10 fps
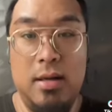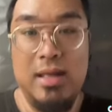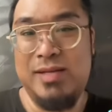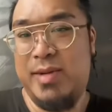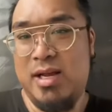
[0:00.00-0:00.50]

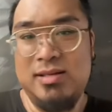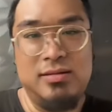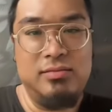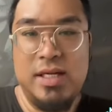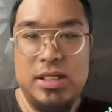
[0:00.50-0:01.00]
It's because
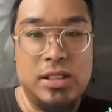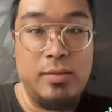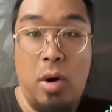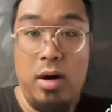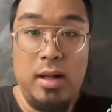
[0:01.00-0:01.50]
it's just a
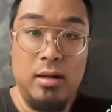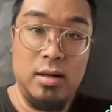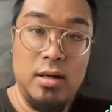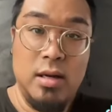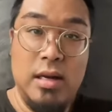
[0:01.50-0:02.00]
party.
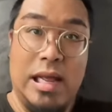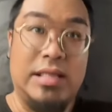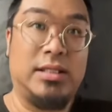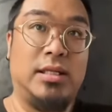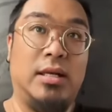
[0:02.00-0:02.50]

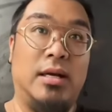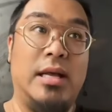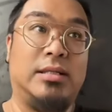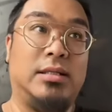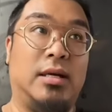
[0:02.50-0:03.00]
It's the,
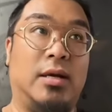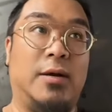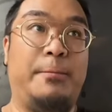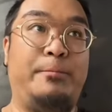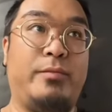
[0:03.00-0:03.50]
it's
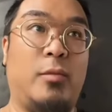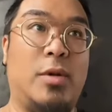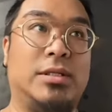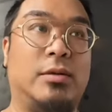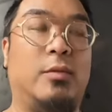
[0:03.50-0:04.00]
a,
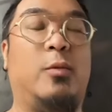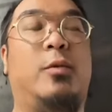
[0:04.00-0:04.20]
what is it?